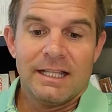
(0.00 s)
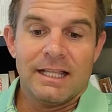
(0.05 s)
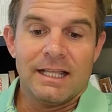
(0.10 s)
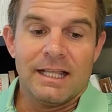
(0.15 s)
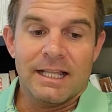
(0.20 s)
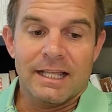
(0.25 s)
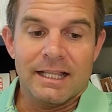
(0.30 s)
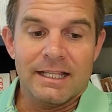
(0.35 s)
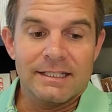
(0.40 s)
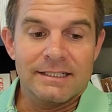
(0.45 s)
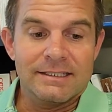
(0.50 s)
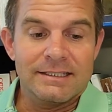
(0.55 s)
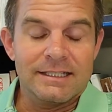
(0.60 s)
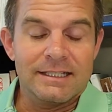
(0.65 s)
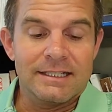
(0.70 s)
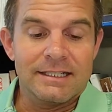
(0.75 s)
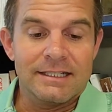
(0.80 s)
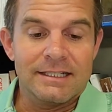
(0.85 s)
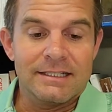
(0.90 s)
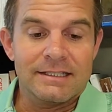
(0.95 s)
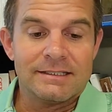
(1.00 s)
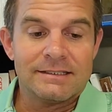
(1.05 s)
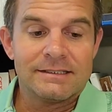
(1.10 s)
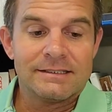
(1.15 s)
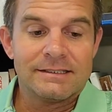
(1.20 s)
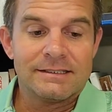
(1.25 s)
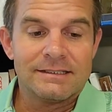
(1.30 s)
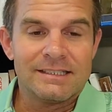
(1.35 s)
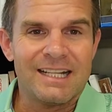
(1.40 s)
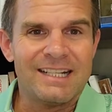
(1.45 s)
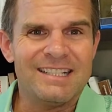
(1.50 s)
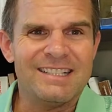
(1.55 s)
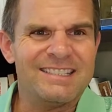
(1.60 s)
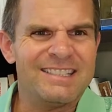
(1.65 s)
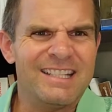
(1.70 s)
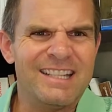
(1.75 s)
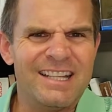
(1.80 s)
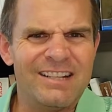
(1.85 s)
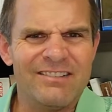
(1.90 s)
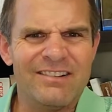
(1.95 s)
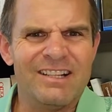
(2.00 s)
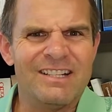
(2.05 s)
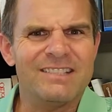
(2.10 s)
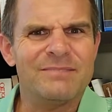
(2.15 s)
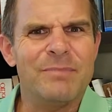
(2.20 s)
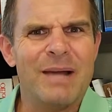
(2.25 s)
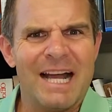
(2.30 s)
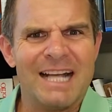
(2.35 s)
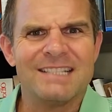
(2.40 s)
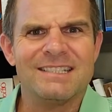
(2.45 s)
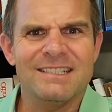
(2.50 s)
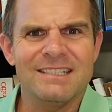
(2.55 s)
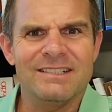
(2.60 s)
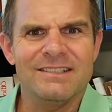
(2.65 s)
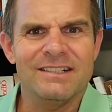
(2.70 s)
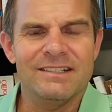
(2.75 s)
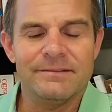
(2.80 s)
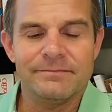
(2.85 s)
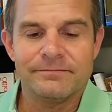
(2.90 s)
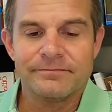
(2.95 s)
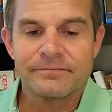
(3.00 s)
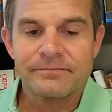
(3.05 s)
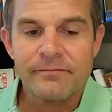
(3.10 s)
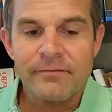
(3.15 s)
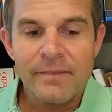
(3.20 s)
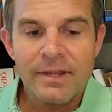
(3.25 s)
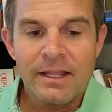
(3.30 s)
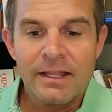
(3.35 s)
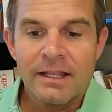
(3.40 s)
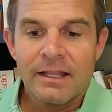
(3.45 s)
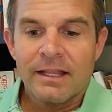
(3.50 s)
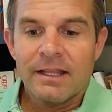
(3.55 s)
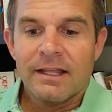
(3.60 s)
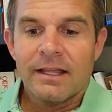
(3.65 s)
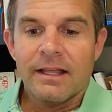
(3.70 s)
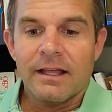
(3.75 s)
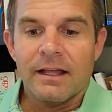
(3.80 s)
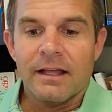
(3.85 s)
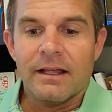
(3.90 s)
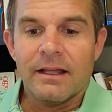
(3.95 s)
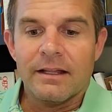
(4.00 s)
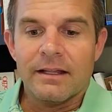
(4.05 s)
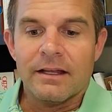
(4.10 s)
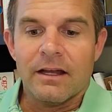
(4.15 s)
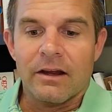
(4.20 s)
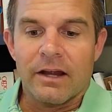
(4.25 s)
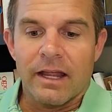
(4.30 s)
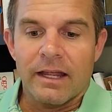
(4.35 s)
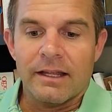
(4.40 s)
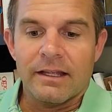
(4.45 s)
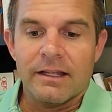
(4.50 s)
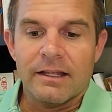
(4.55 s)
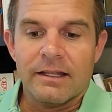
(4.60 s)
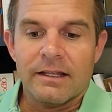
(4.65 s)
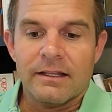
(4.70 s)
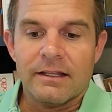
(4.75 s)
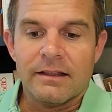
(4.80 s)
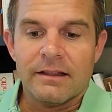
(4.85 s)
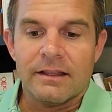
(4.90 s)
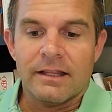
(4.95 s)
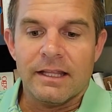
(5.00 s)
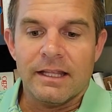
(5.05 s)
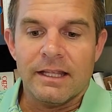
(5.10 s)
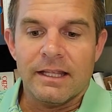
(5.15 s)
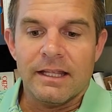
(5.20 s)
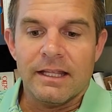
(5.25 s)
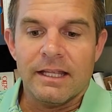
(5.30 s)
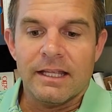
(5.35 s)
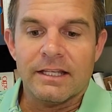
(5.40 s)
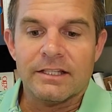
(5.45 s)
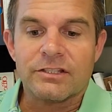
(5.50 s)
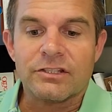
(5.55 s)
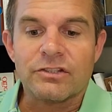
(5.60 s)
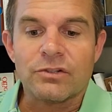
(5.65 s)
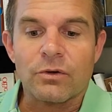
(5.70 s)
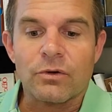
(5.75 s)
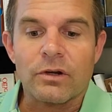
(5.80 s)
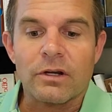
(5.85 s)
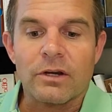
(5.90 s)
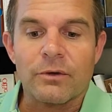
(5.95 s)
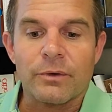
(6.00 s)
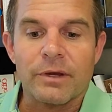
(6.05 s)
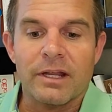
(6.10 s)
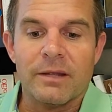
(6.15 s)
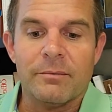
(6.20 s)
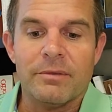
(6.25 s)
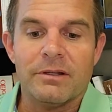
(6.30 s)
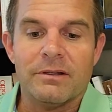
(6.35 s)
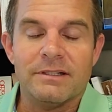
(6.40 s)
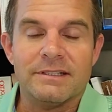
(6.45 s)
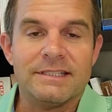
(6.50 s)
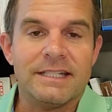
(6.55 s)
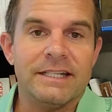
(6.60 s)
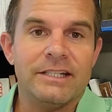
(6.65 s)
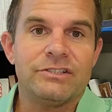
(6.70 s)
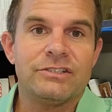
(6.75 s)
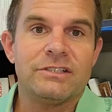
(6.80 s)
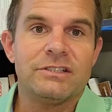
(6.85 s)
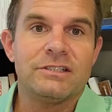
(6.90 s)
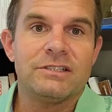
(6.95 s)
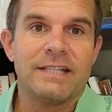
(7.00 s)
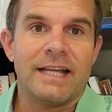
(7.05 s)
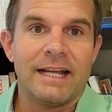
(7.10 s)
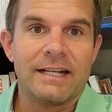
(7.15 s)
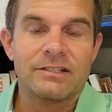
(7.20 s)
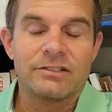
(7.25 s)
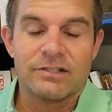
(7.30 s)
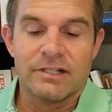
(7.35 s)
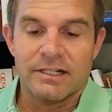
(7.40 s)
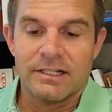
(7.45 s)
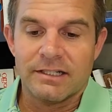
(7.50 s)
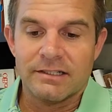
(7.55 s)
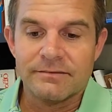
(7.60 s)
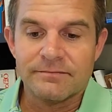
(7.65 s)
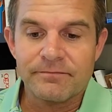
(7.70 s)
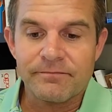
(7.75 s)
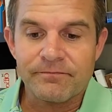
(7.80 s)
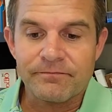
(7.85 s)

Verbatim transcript: And uh, I didn't say that right. It's Boston, right? Uh, okay. The historic rehabilitation tax credit.